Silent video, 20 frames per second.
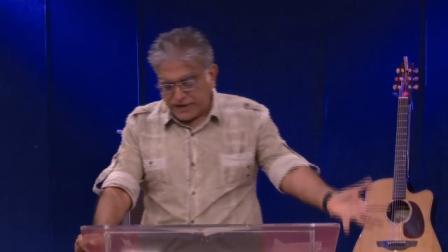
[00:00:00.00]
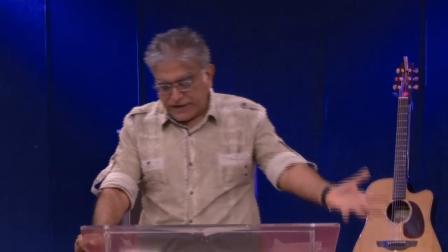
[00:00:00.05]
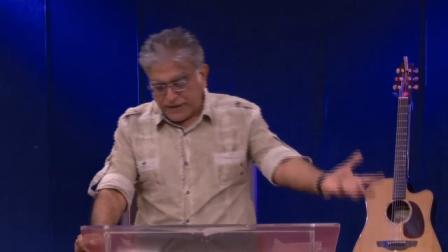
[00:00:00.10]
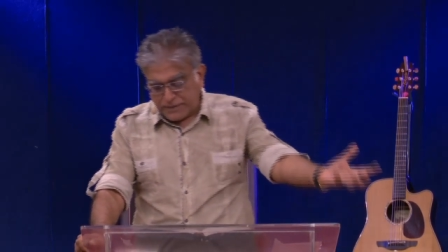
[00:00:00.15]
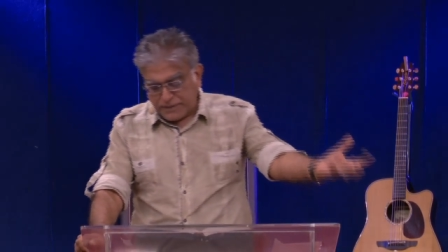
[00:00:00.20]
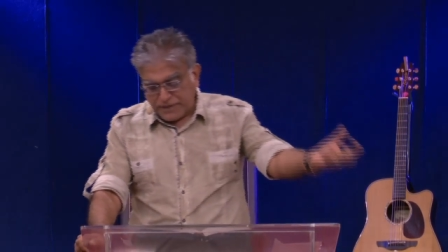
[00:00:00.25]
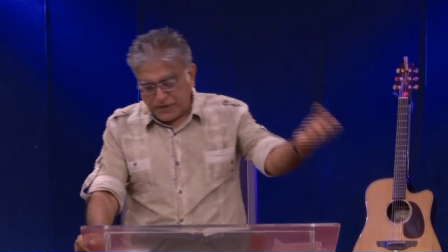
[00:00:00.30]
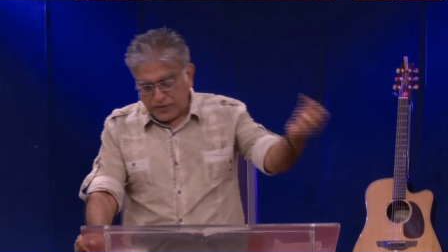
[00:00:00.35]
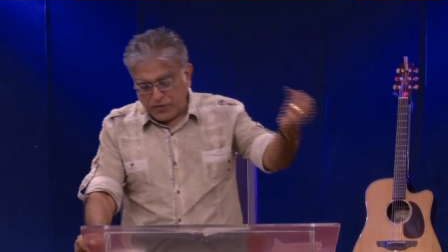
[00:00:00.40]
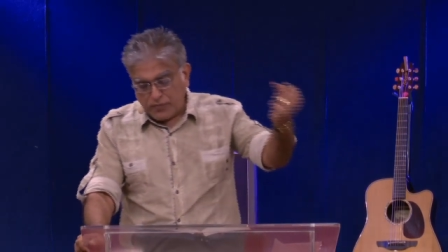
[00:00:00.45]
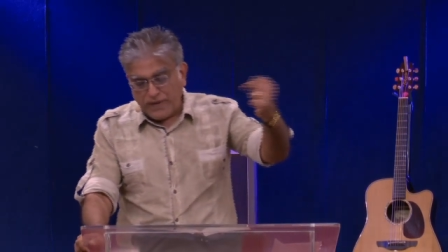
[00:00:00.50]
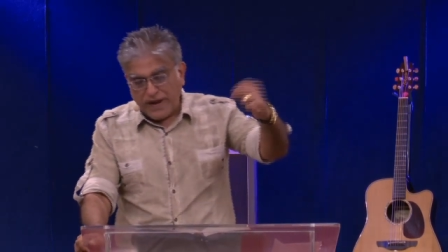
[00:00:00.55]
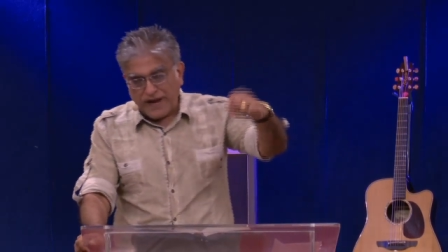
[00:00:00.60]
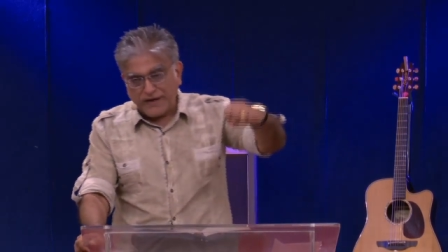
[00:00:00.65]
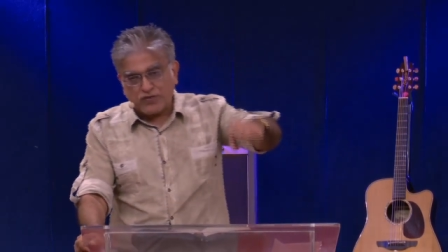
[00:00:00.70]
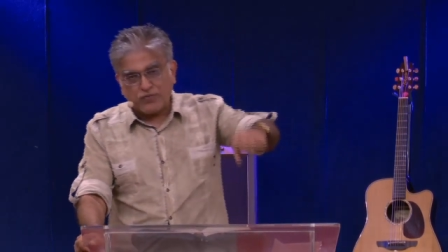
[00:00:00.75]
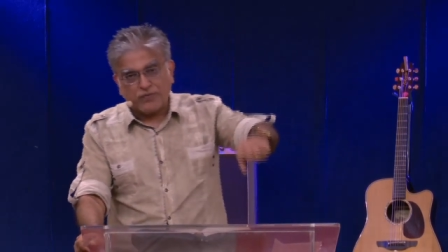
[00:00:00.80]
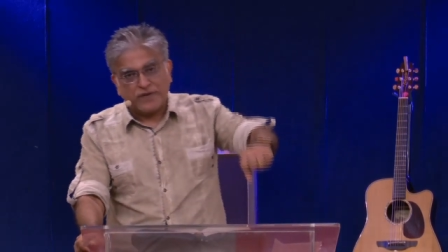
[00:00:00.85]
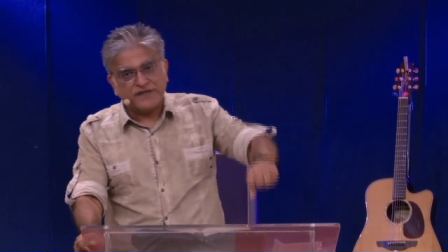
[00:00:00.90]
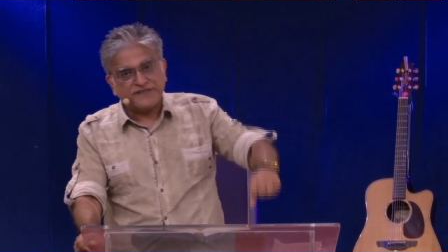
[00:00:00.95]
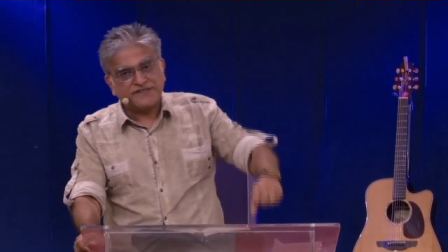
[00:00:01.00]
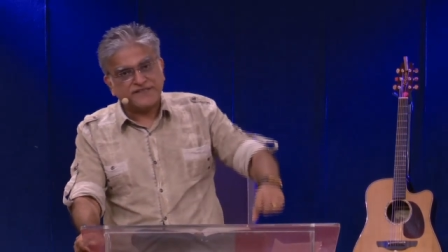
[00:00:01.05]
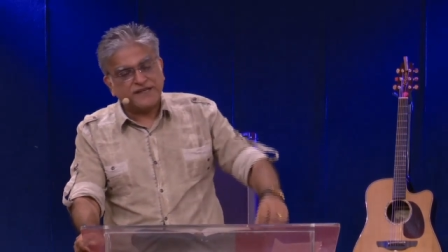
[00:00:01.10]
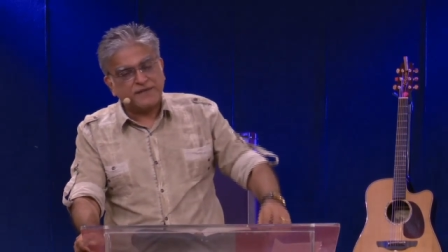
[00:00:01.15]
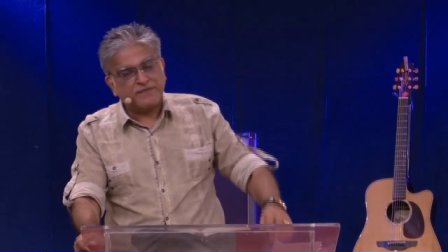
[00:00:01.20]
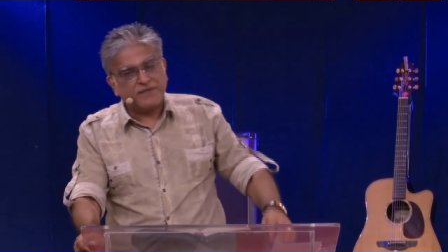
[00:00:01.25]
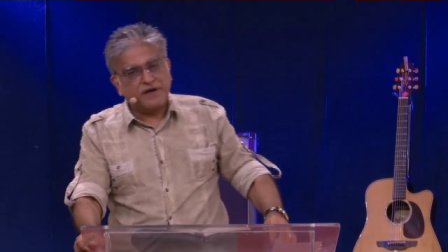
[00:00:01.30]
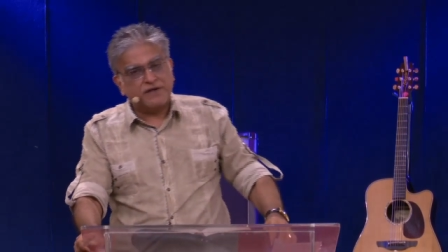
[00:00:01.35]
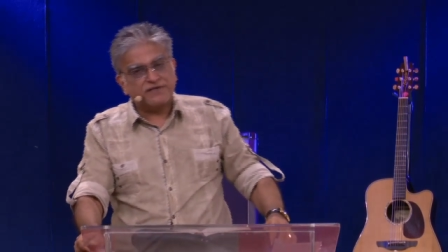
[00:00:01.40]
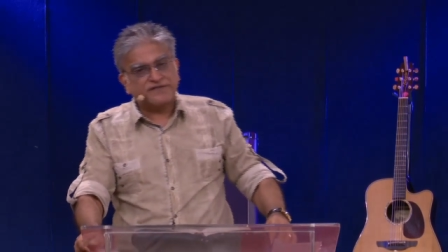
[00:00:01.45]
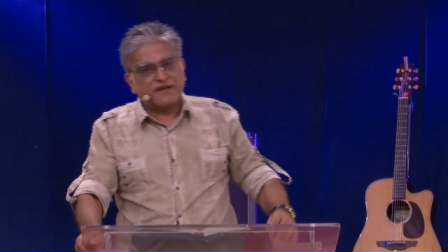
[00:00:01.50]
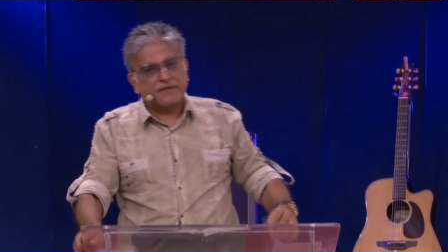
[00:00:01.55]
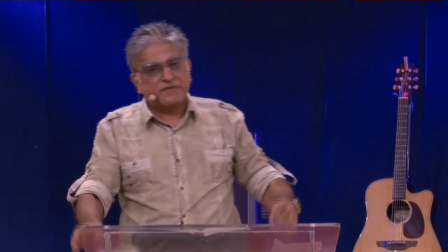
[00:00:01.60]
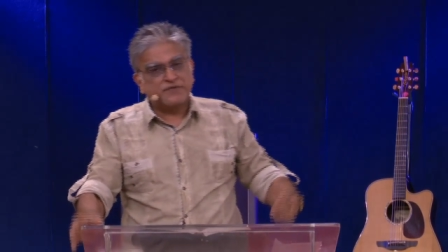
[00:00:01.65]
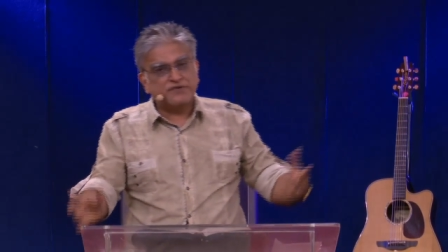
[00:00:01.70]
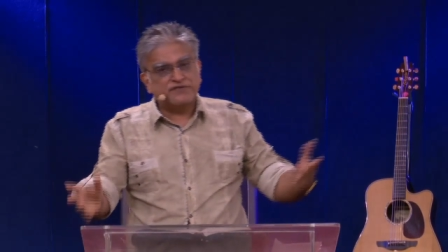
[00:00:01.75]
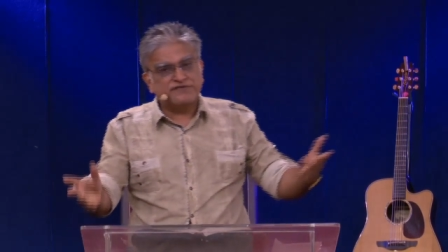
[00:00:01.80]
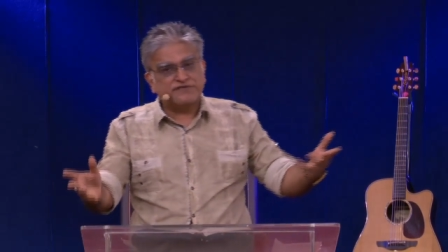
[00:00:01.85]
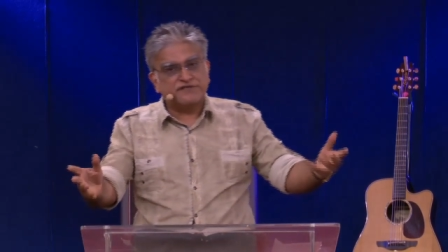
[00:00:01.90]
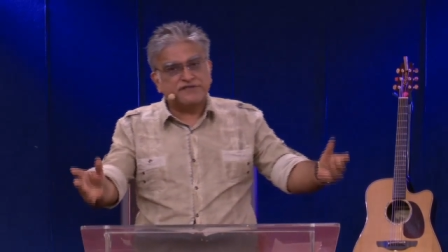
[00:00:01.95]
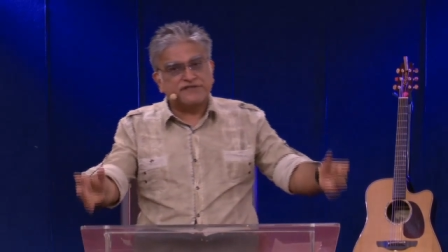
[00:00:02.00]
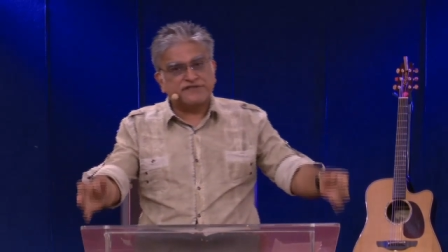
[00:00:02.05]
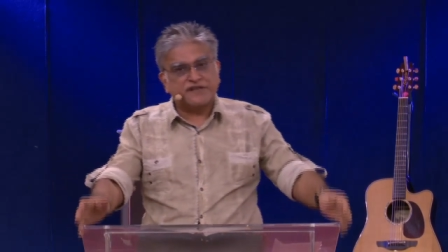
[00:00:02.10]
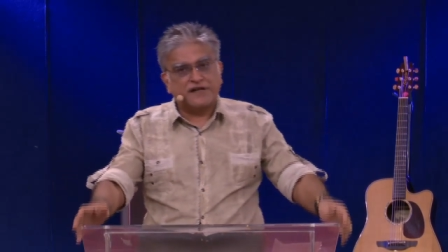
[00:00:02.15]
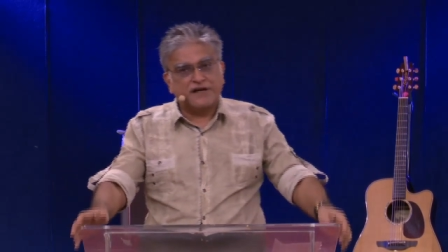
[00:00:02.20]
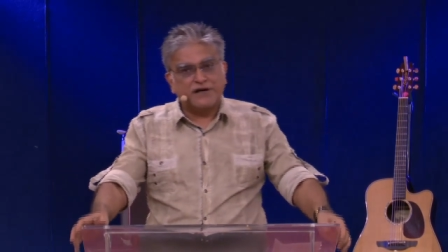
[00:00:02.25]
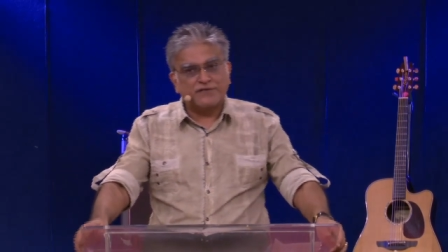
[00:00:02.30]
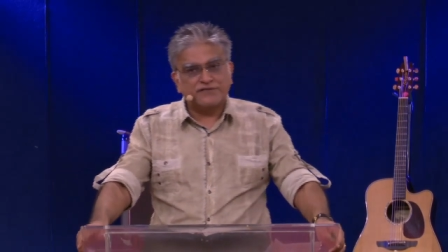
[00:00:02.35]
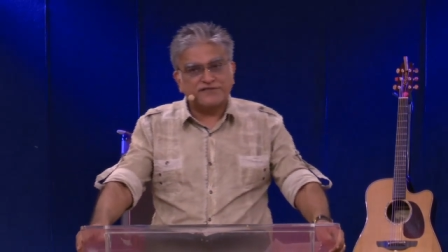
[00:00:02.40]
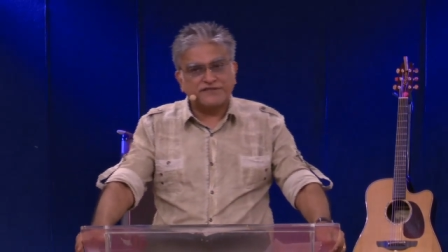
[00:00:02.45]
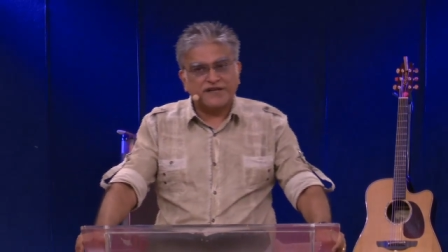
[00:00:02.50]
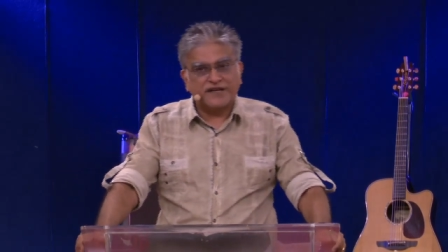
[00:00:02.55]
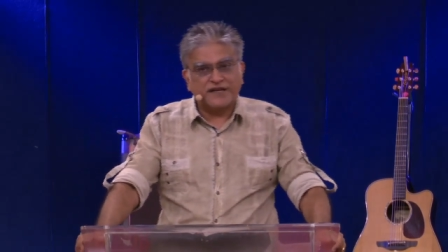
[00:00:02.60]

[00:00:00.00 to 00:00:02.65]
let me go back to my same house. I'm used to this house.